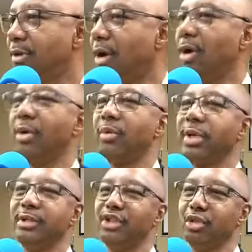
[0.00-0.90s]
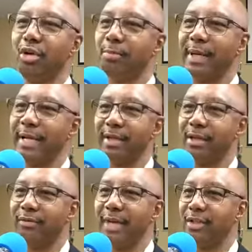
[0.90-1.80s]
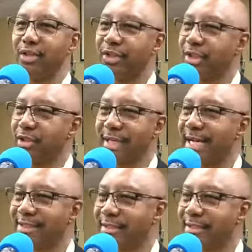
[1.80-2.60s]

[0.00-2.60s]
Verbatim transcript: Only reason you're on planet Earth now, you still got